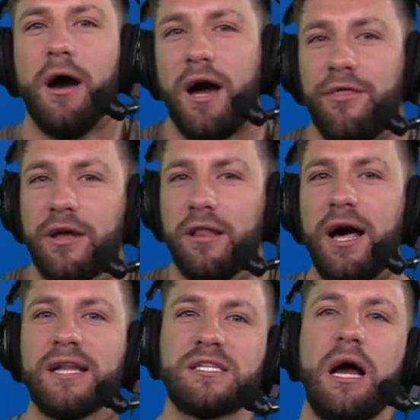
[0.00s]
I think a
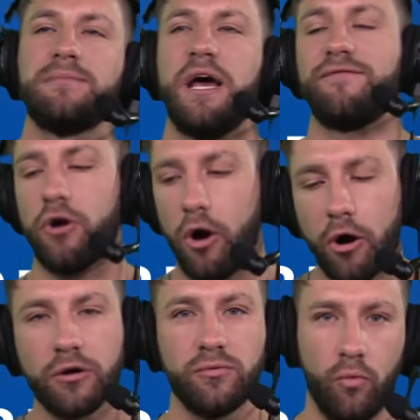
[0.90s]
lot of times after a
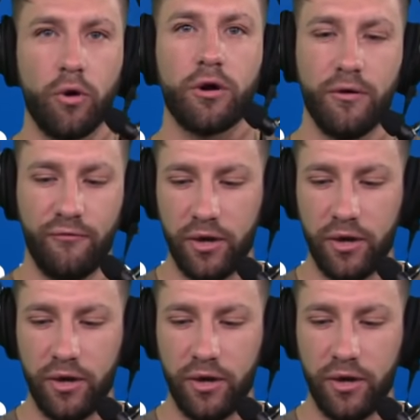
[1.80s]
hard week